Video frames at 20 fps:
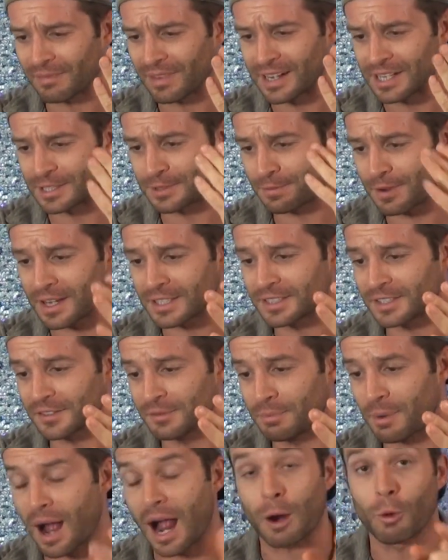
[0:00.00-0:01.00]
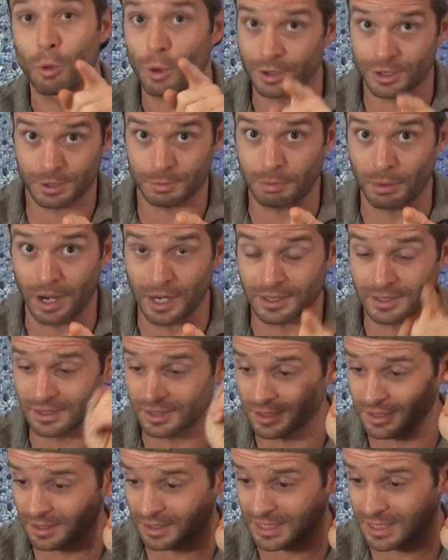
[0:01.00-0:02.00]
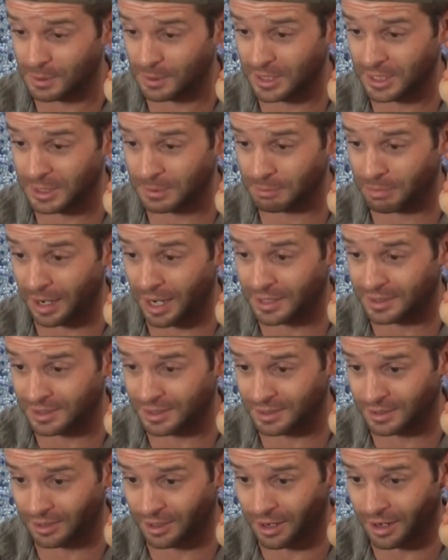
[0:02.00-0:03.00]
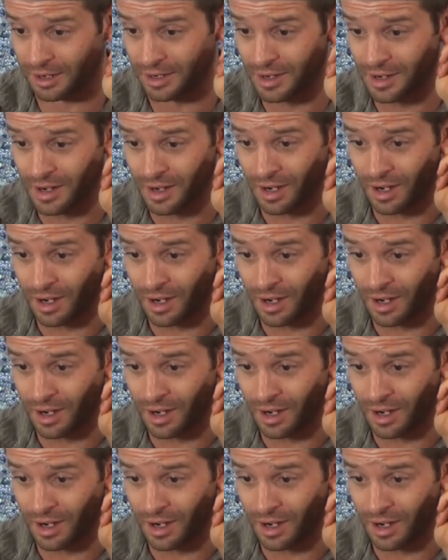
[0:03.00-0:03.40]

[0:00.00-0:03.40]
it's festive Bock with spices. Let's see what these spices are.